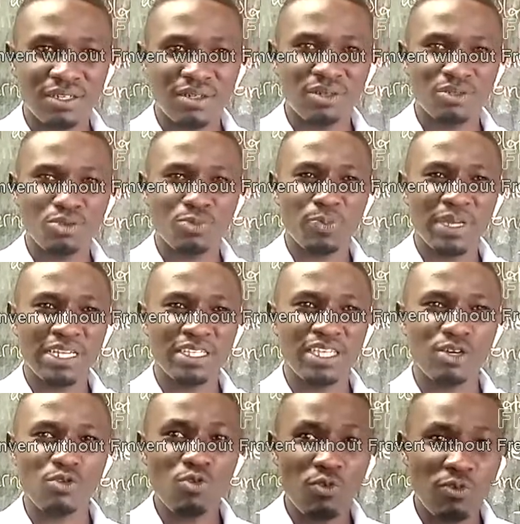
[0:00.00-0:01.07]
to operate a
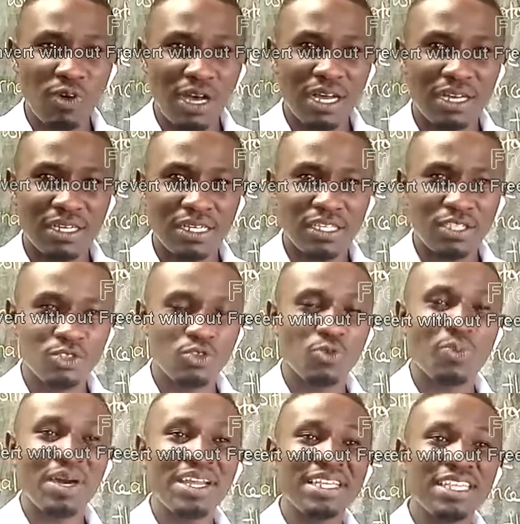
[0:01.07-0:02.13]
woofer, to
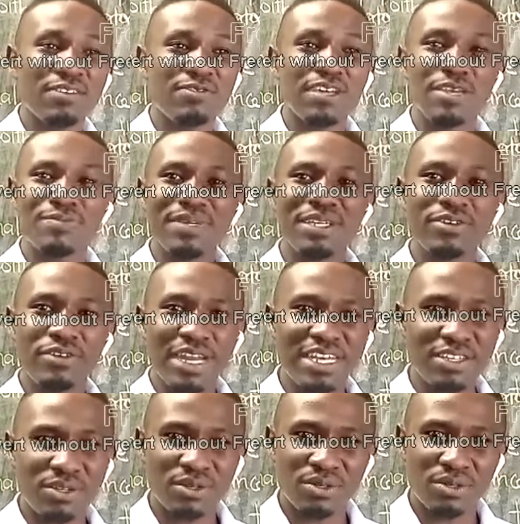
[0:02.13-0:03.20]
operate a very big radio?